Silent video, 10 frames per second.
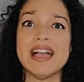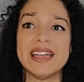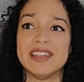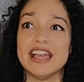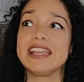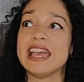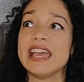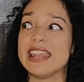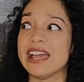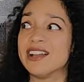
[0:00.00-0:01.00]
pen.
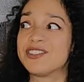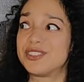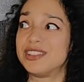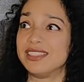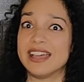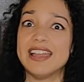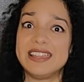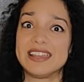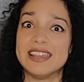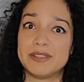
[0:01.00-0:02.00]
Again, I actually
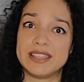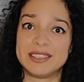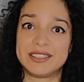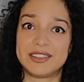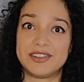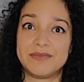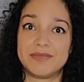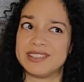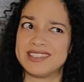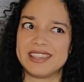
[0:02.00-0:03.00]
like the
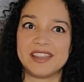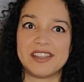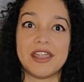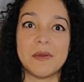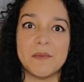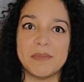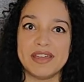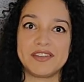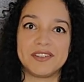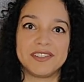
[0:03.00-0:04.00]
Placer
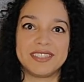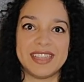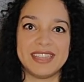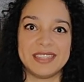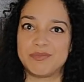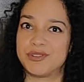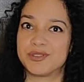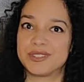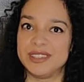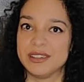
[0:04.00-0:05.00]
better than the
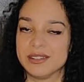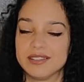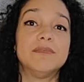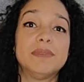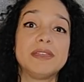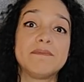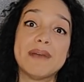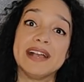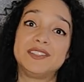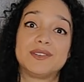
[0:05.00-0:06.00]
Procyon. Jumping
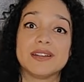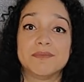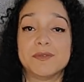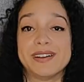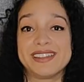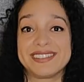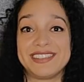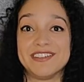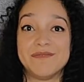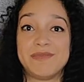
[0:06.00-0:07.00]
back to Campo
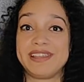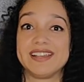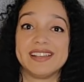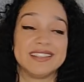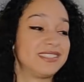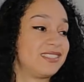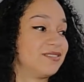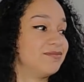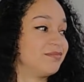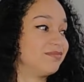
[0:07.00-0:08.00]
Marzio,
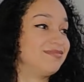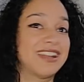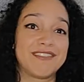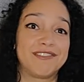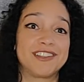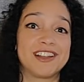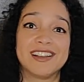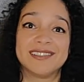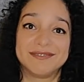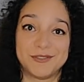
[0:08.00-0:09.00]
because I
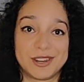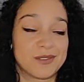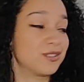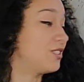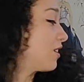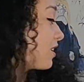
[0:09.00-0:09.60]
forgot when I was